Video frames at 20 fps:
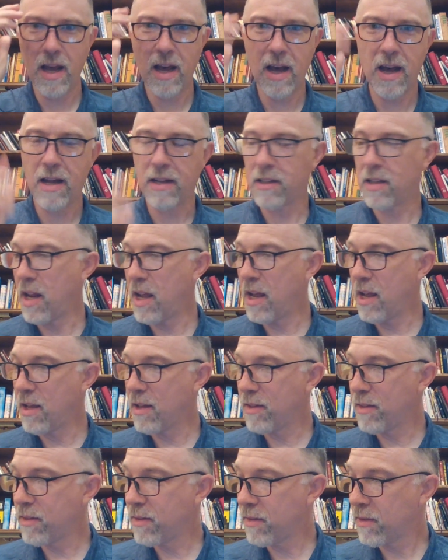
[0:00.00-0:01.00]
Uh,
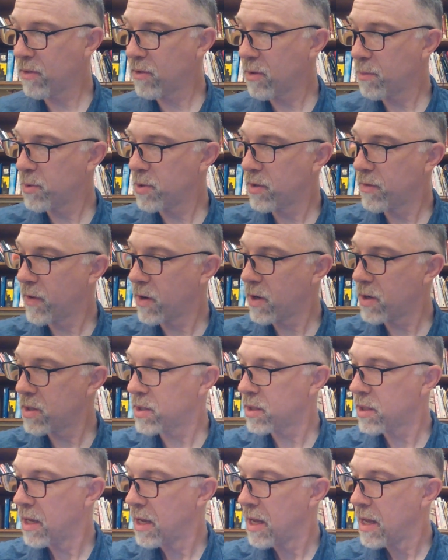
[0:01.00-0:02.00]
today's scripture
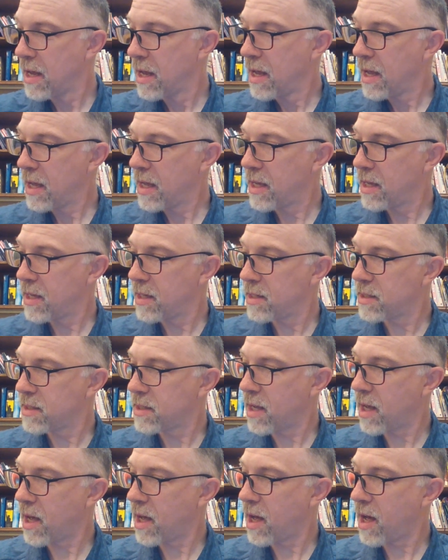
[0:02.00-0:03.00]
verse is
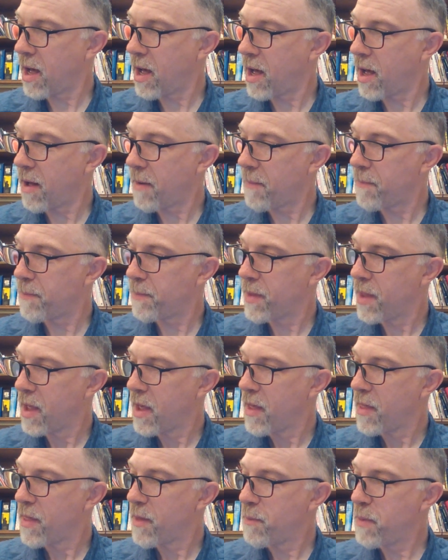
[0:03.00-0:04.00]
uh,
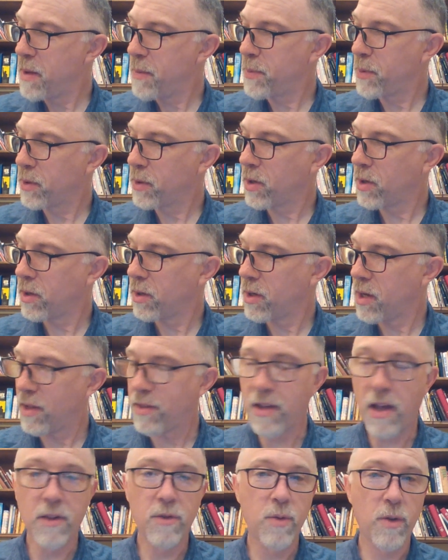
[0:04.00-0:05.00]
the people could,
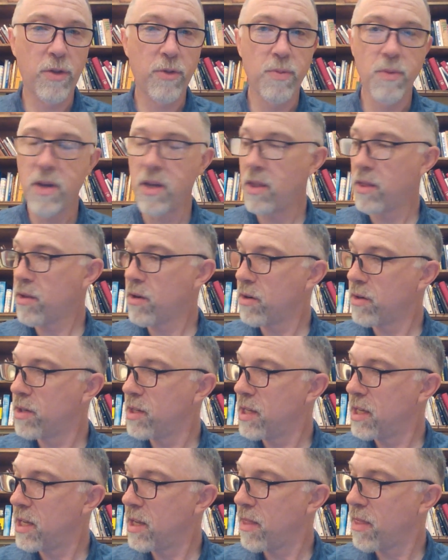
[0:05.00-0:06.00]
it's Ezra
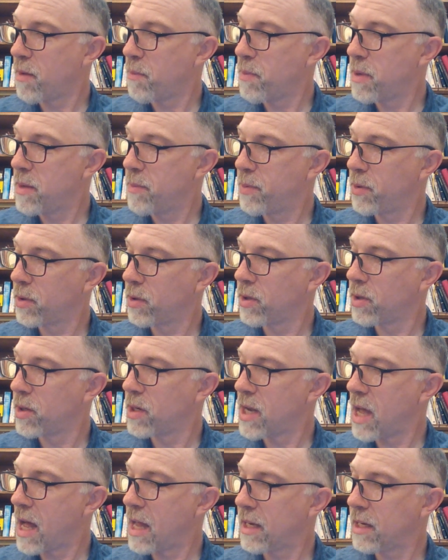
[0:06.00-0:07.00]
3.13, the people could
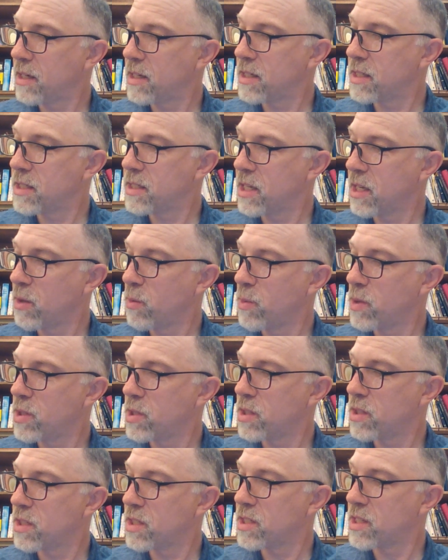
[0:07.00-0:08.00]
not
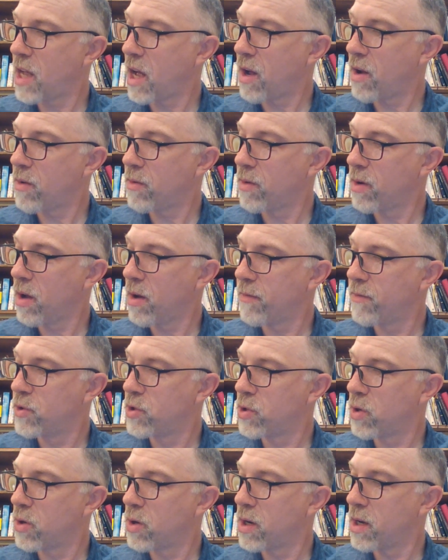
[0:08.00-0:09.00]
distinguish the sound of
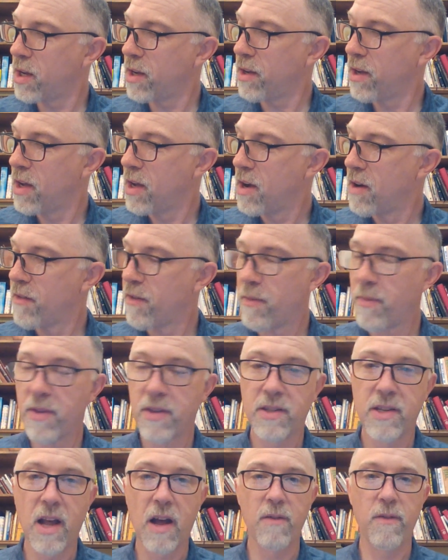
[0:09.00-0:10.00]
joy from the
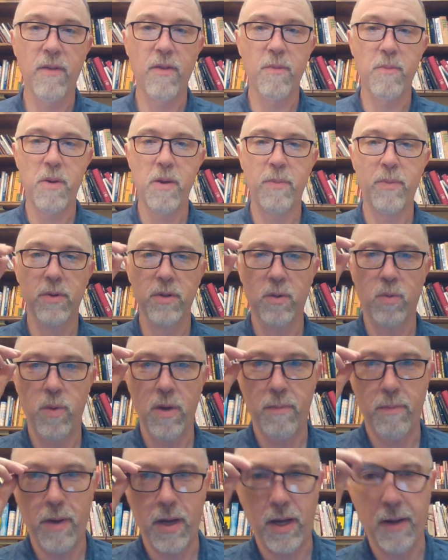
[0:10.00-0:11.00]
sound of the people's
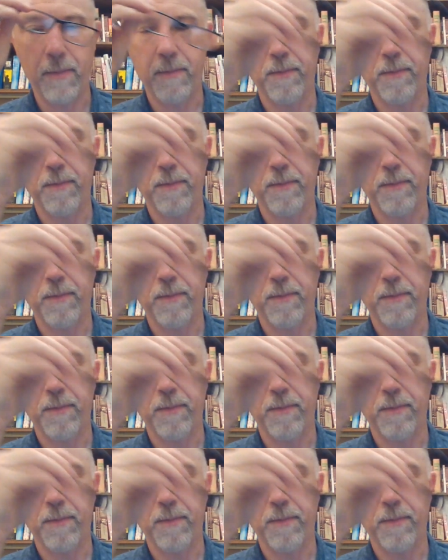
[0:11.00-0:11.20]
weeping.